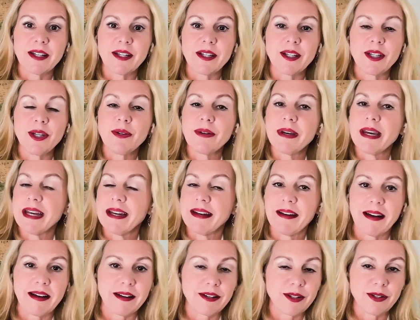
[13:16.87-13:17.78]
you
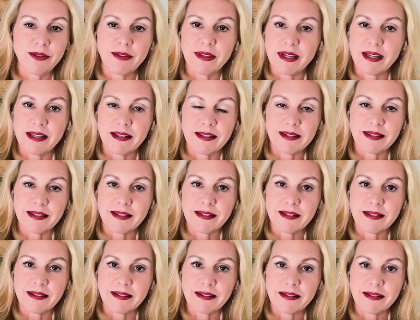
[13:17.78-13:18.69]
cannot do
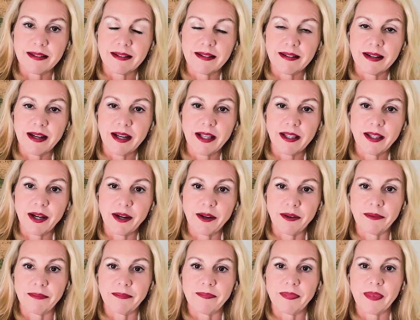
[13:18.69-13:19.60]
this
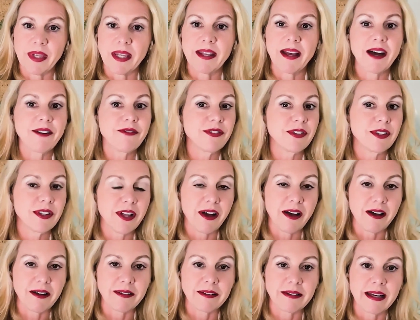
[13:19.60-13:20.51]
alone, not for
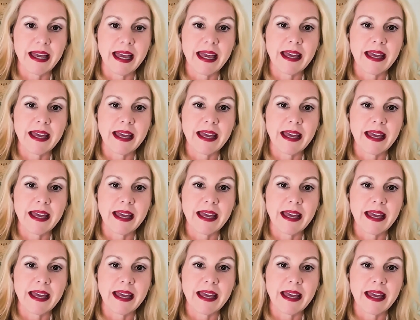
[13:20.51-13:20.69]
long.